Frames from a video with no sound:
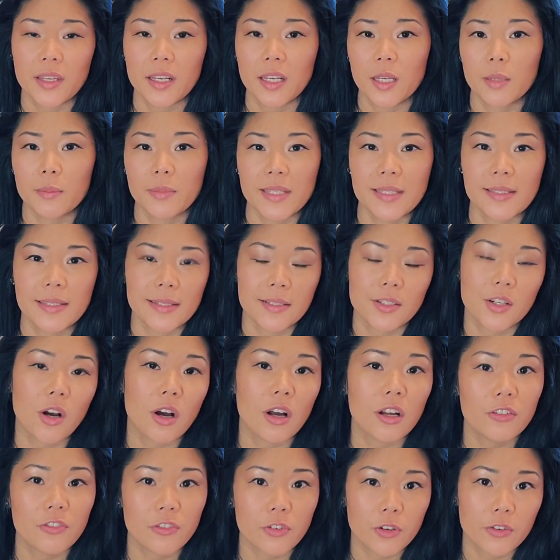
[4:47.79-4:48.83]
it says
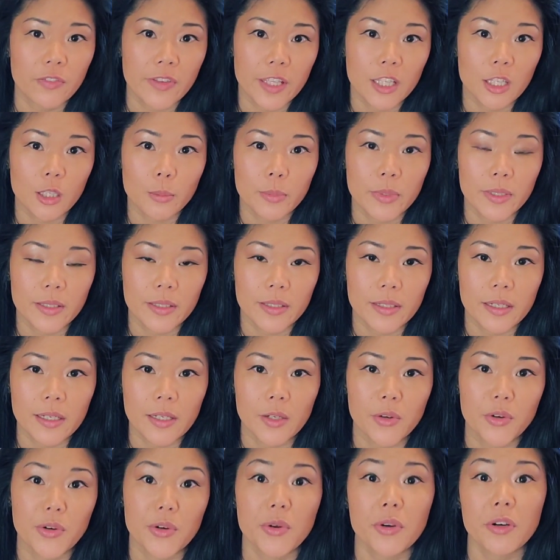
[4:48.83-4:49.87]
call for availability
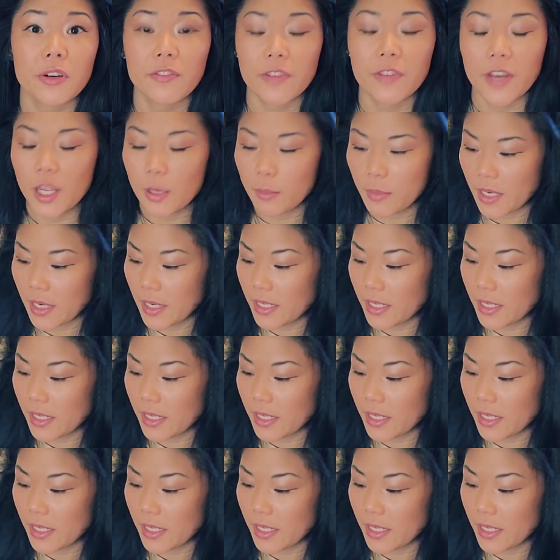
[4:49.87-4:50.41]
or notify me.